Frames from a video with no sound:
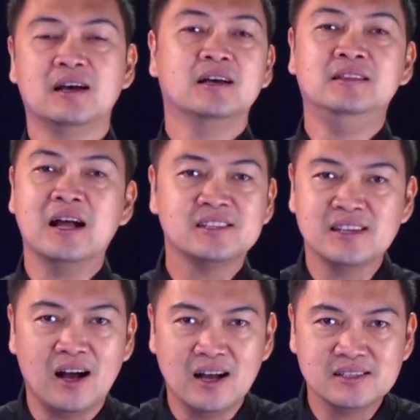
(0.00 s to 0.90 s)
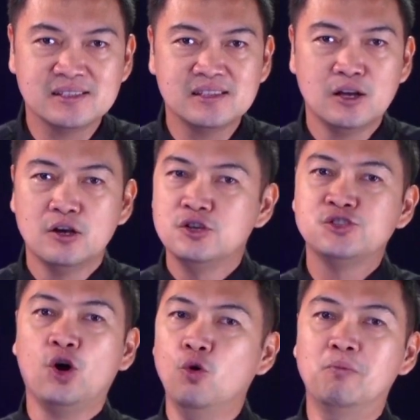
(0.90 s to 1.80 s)
That's us.
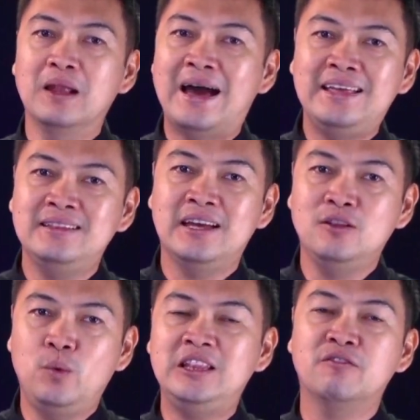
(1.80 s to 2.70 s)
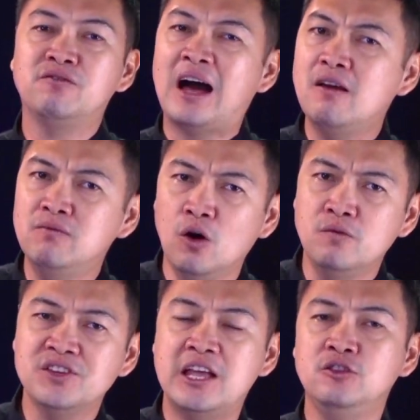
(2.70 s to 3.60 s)
So blinded with the 5
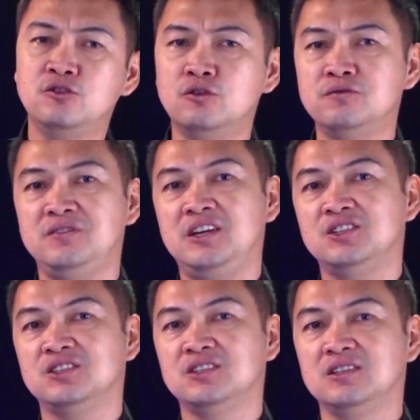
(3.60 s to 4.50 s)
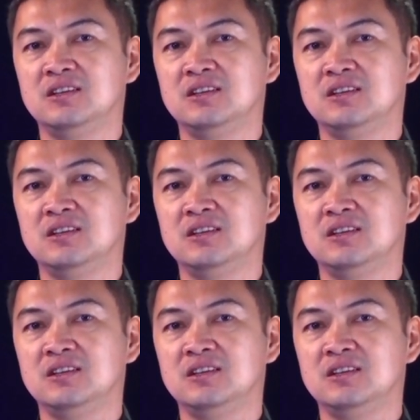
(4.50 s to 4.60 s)
loaves and 2 fish.